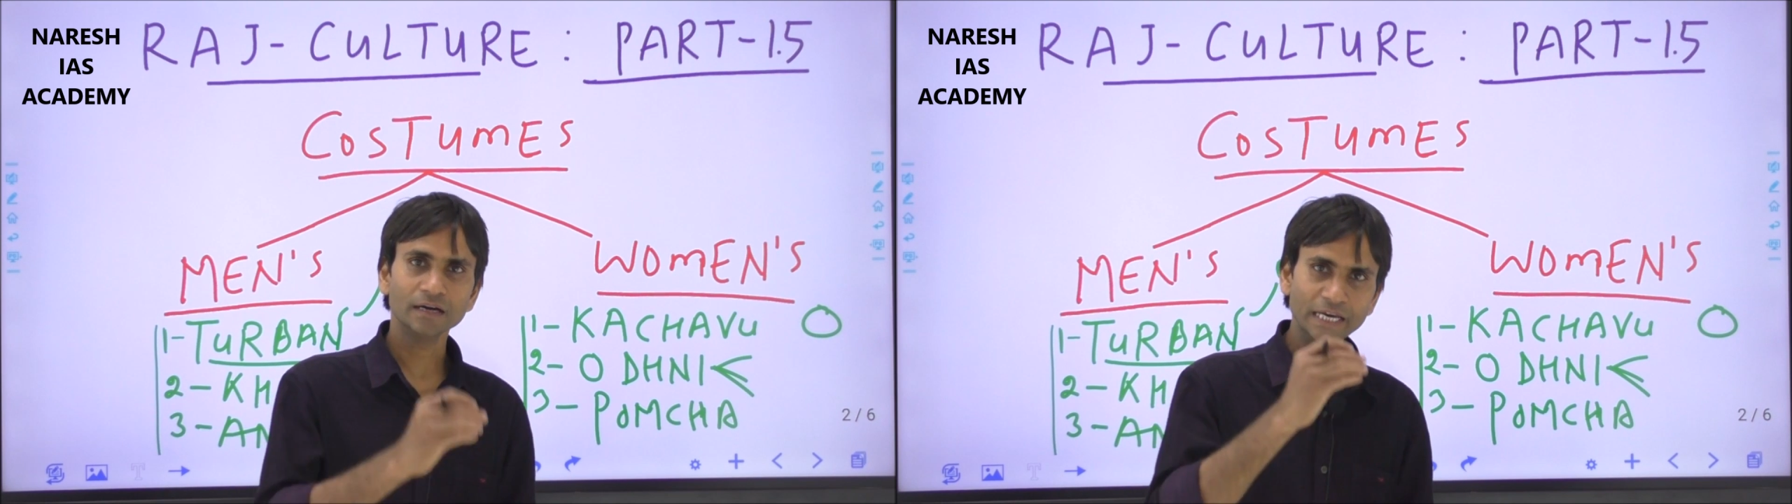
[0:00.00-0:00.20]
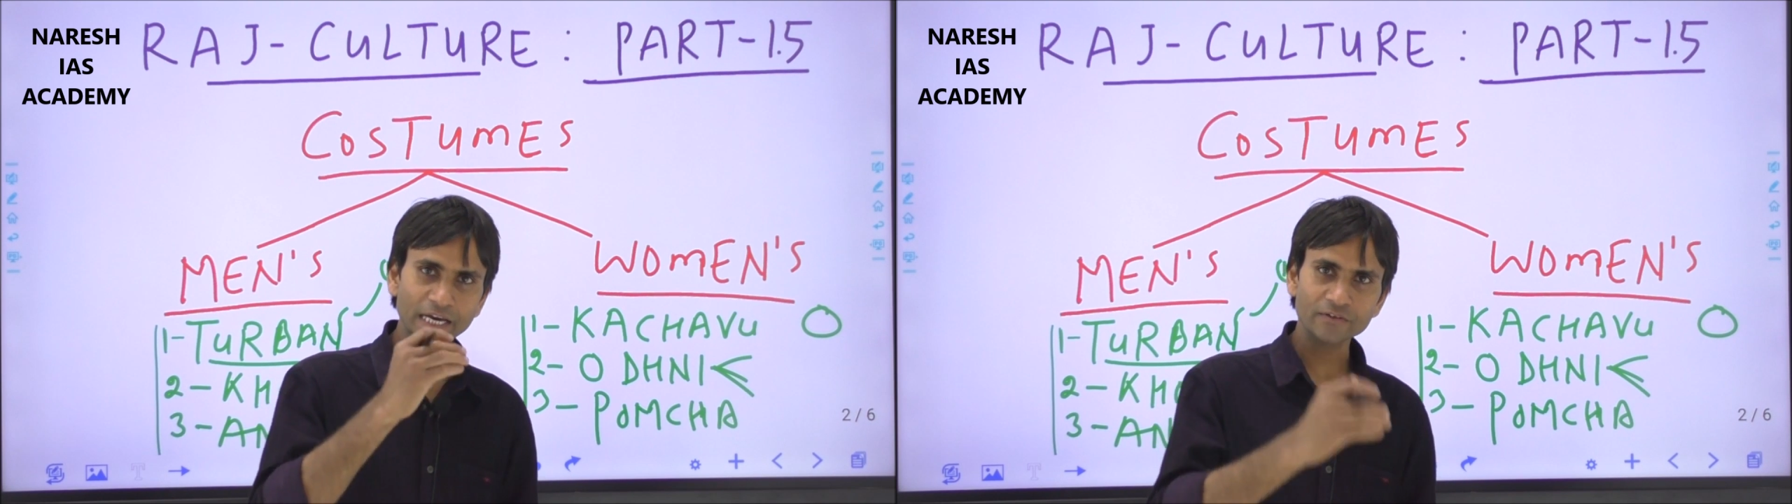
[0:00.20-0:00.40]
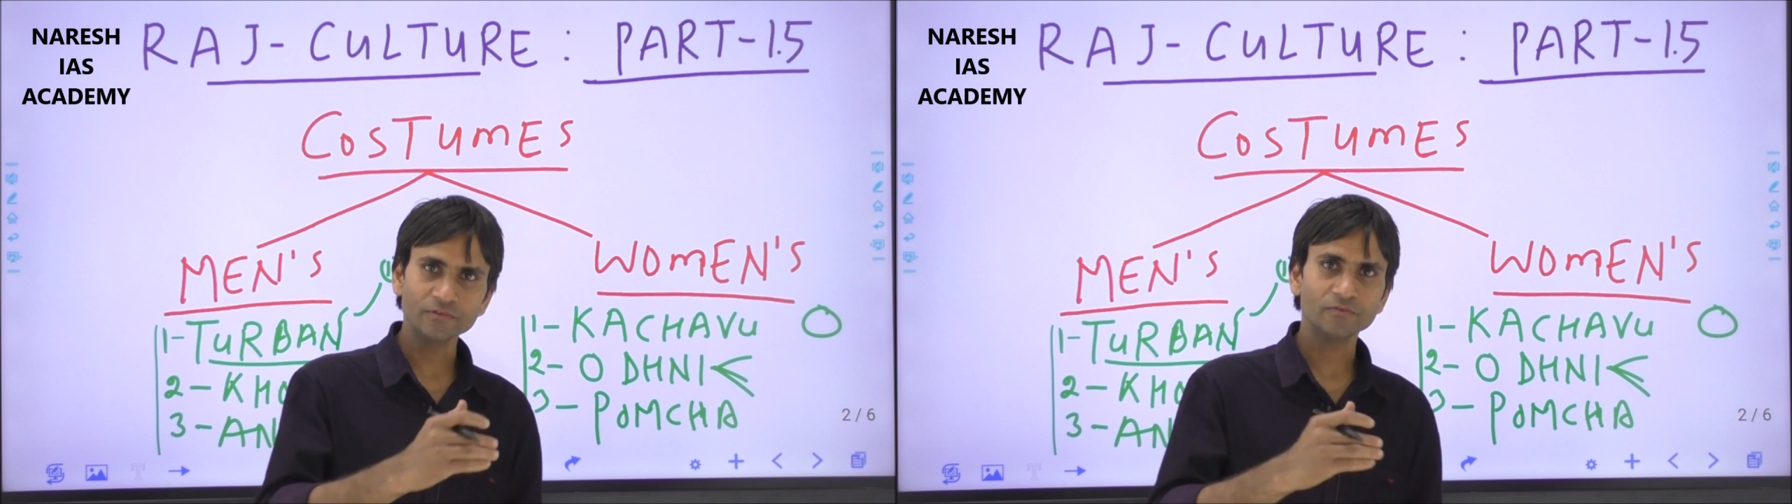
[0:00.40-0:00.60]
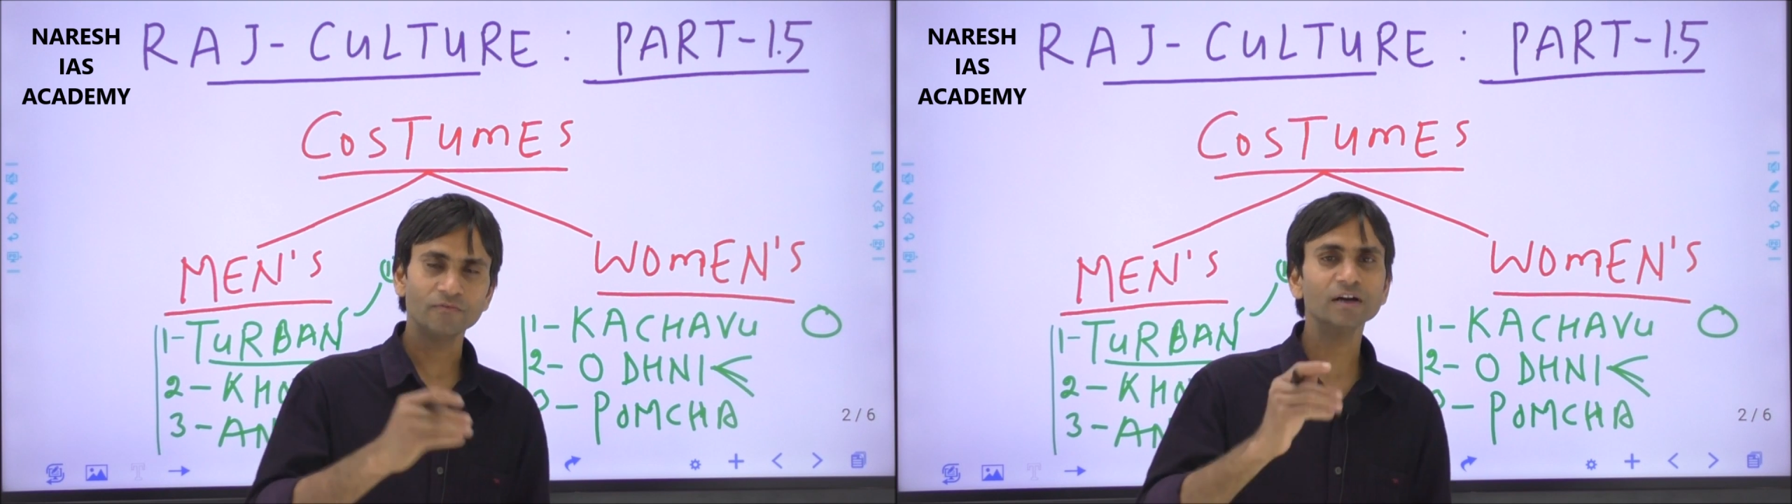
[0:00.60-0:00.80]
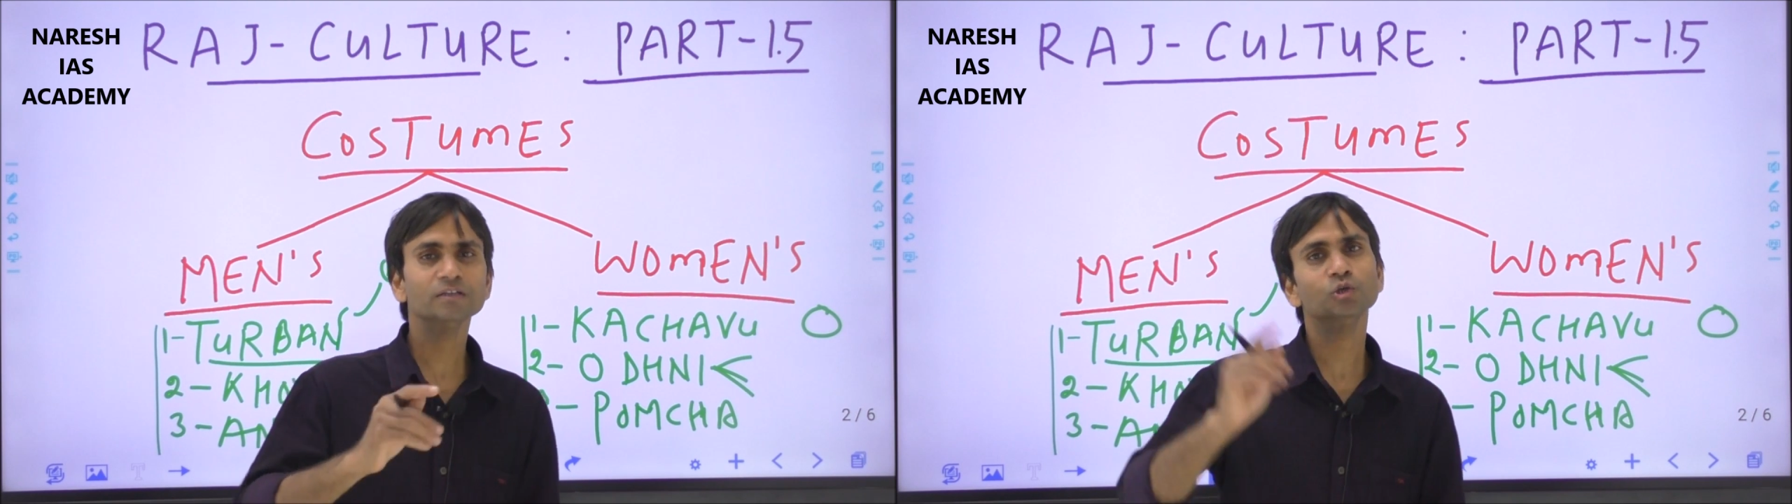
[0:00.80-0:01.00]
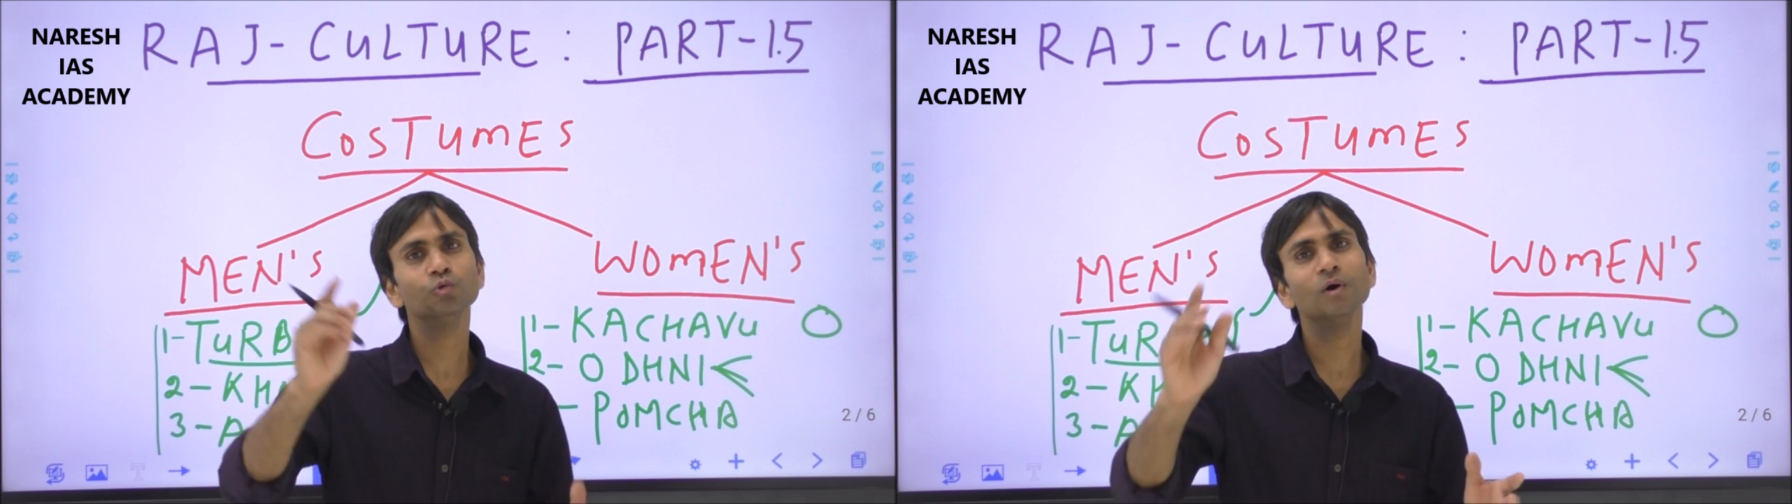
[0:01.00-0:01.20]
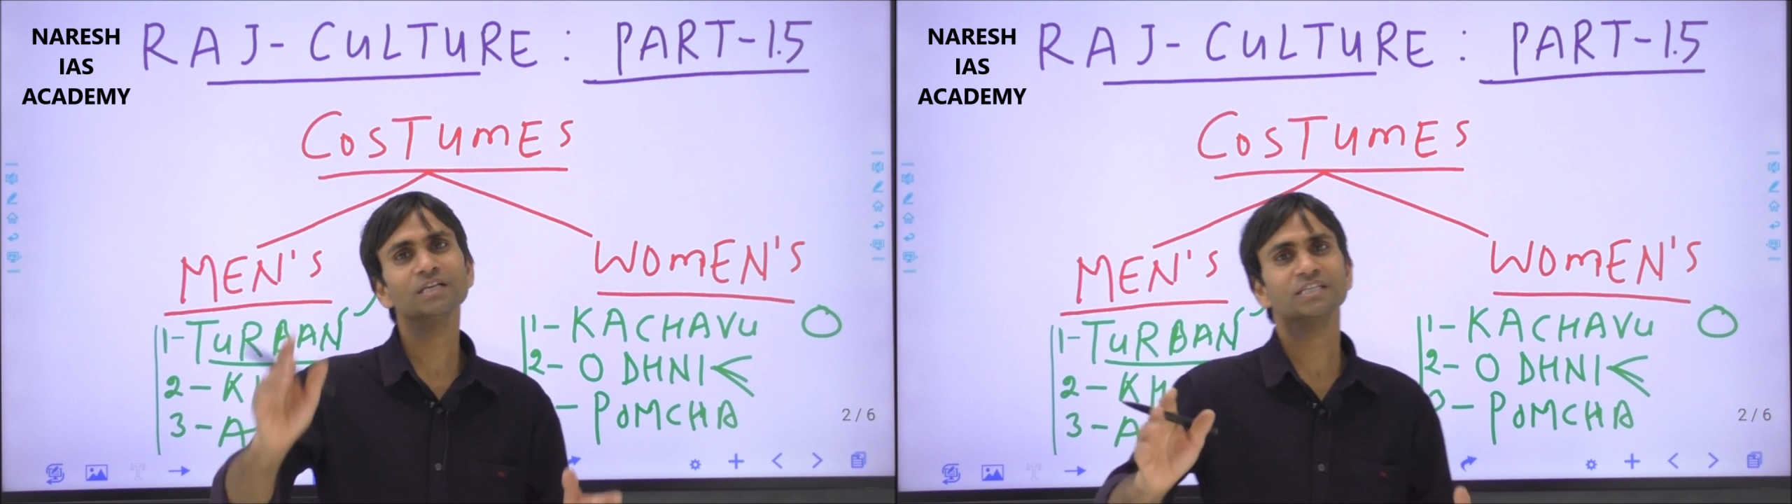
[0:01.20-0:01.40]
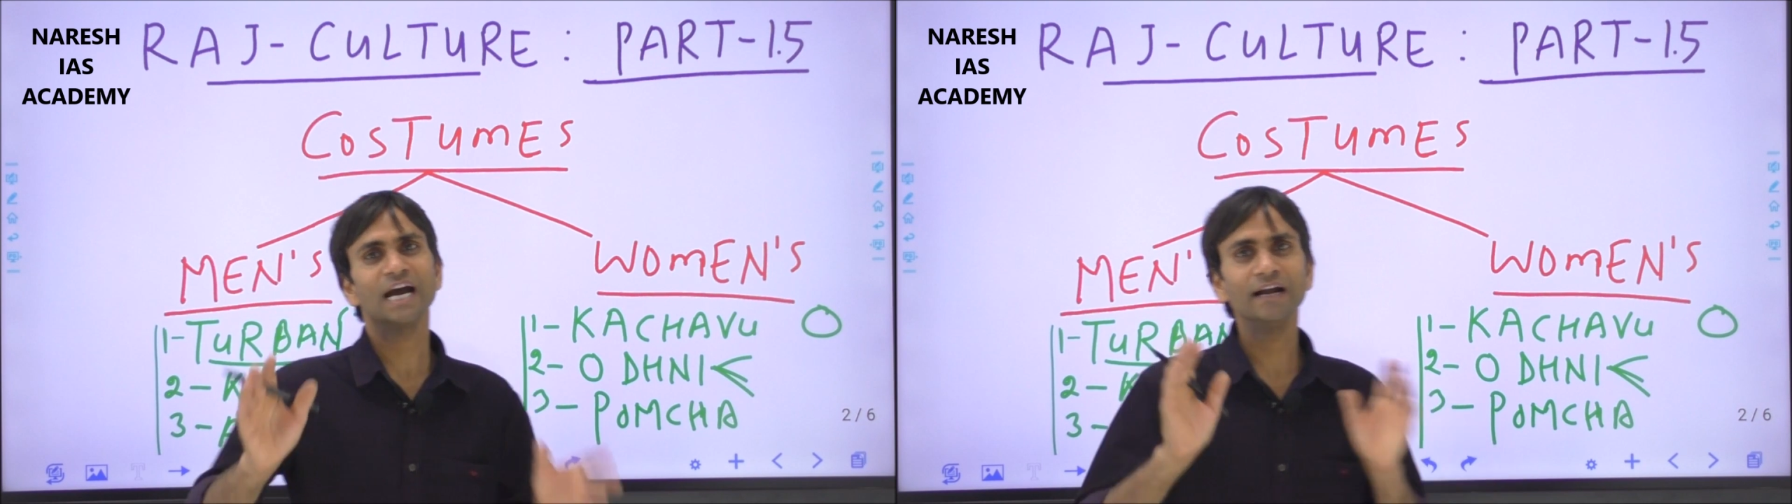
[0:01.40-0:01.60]
gave birth to
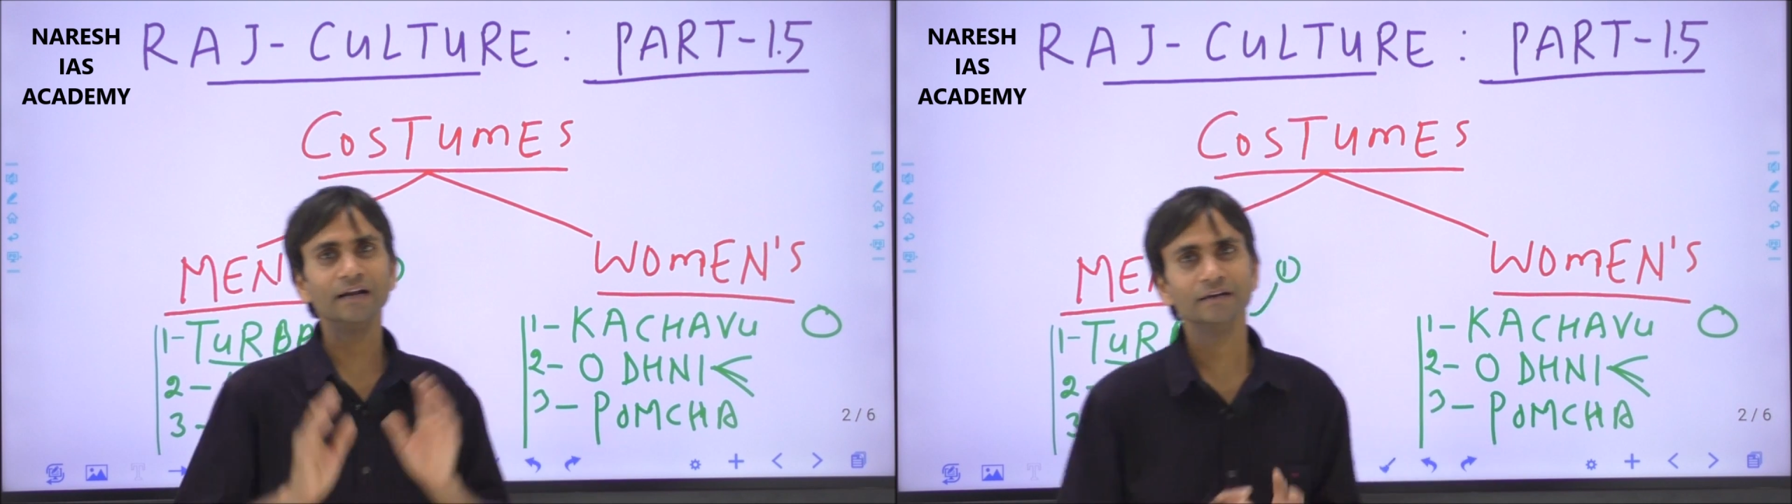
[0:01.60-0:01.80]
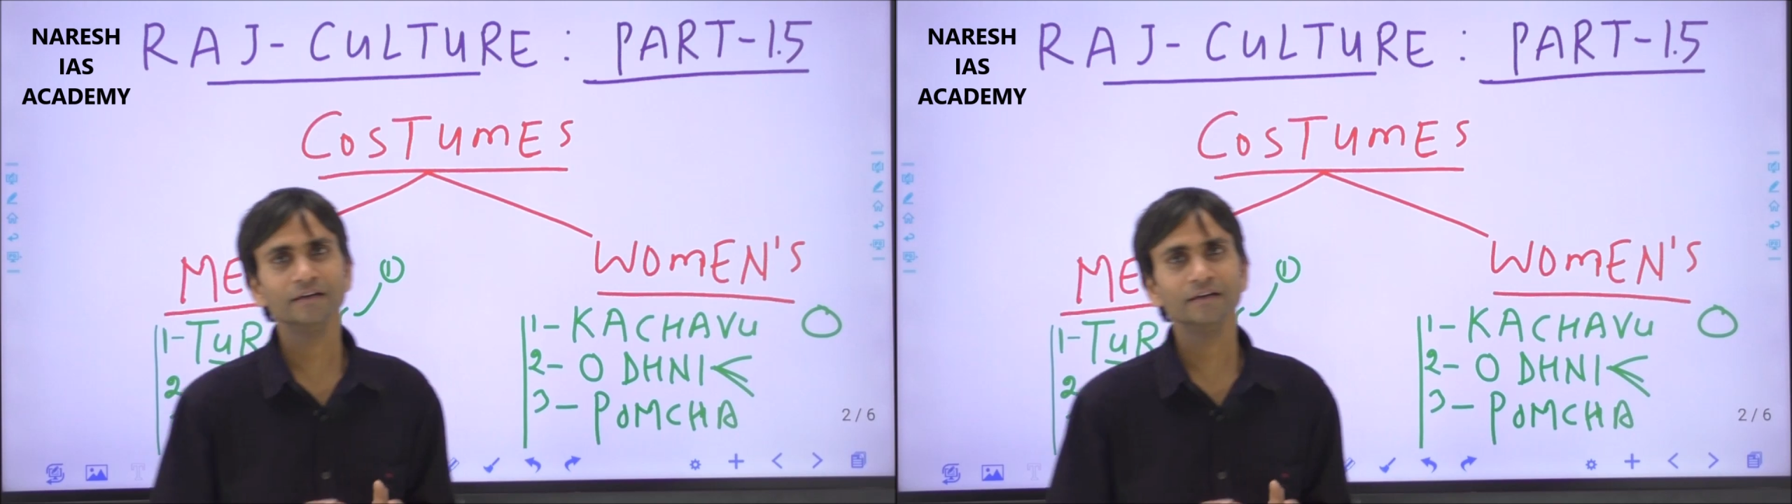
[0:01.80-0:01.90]
a child.